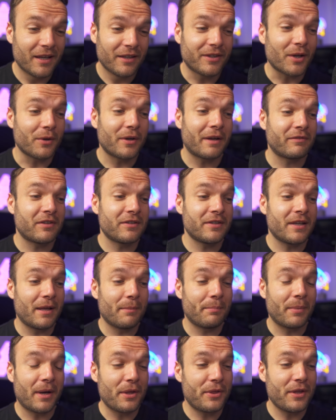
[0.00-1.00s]
Don't have to sell
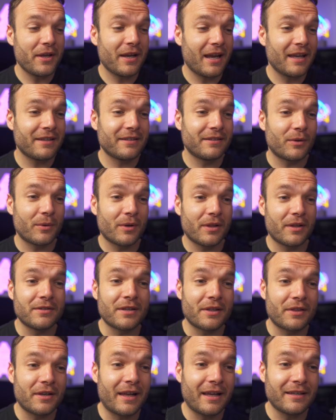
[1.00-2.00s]
it, but I think it is one of those
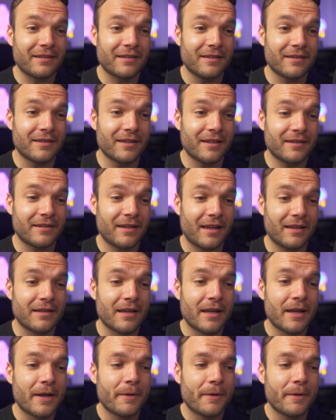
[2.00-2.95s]
another lessons that says